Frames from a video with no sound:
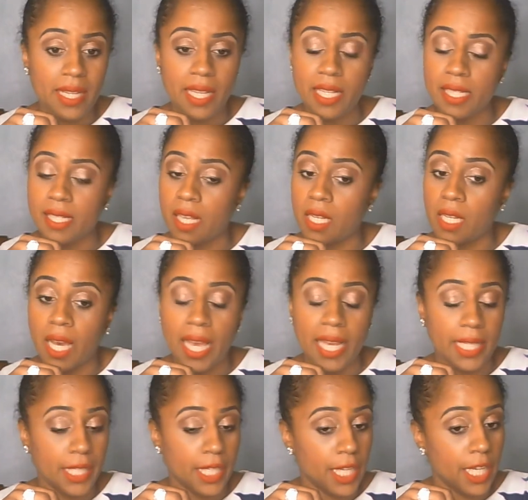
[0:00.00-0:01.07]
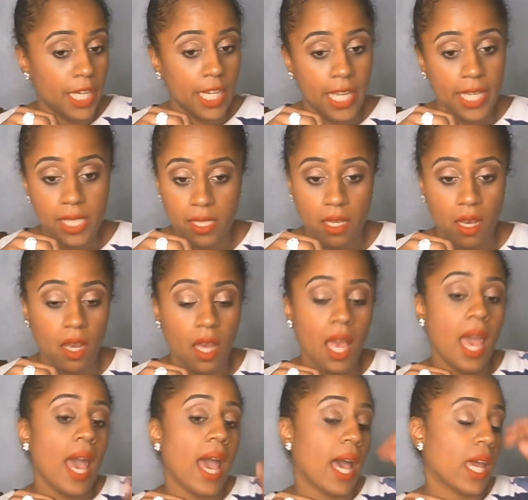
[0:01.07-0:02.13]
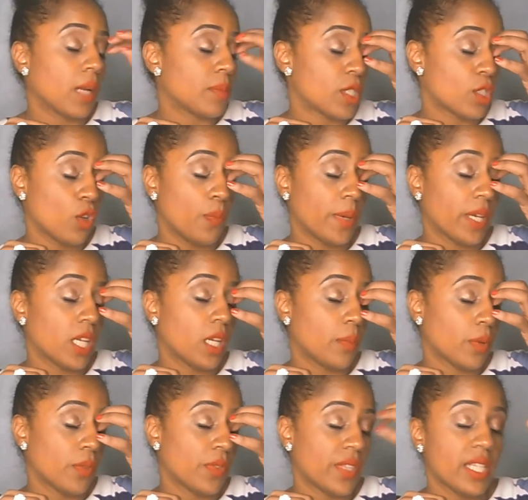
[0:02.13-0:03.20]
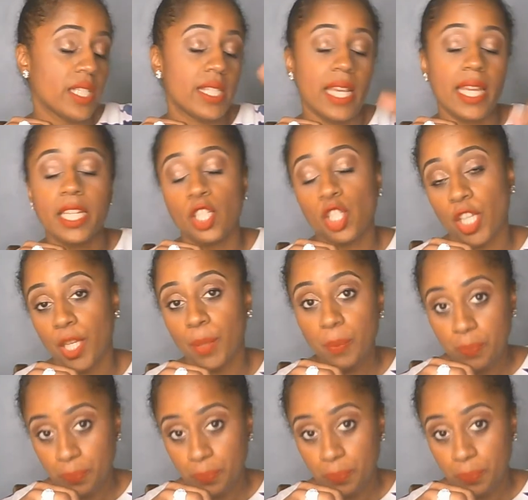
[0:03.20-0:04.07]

It's like a year later and I'm still picking up on this energy.